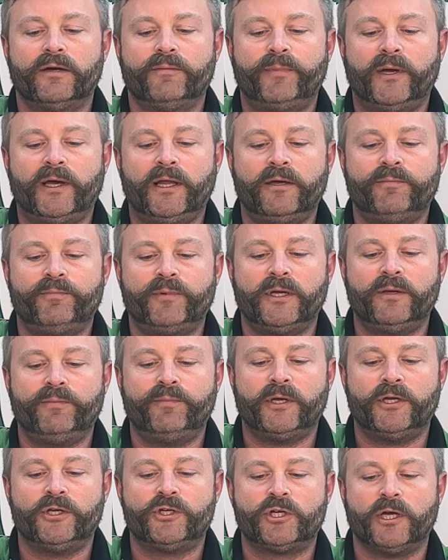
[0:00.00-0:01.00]
Pellet
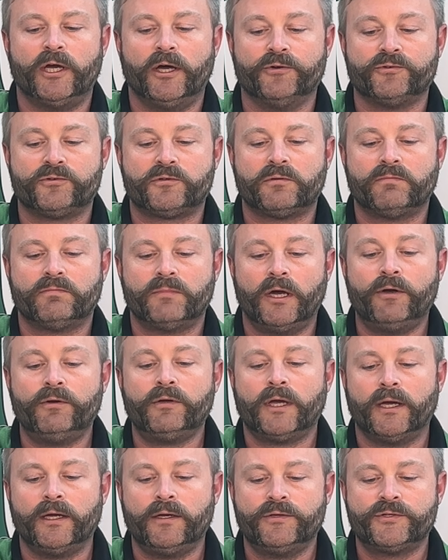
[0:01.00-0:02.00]
BB shells.
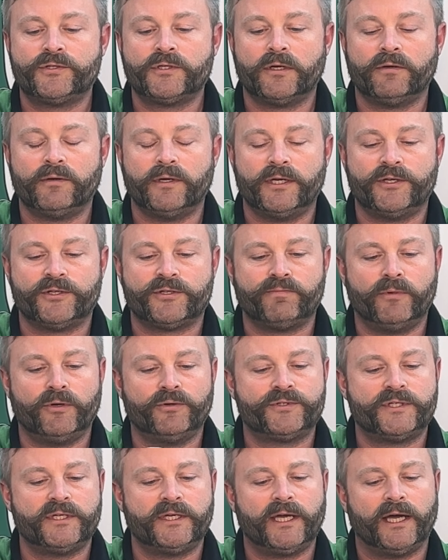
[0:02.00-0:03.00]
Okay, so it's
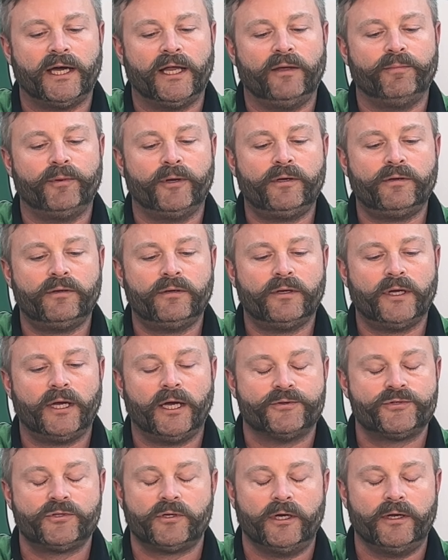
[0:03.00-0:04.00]
multi-caliber.
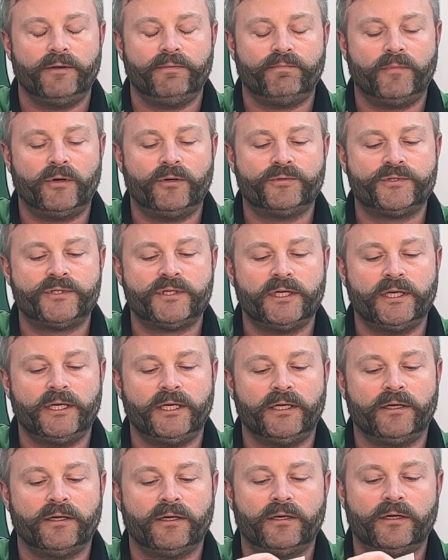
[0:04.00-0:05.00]

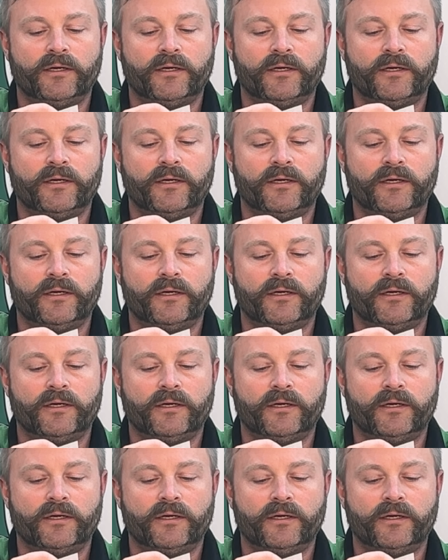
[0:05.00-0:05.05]
Multi-ammo.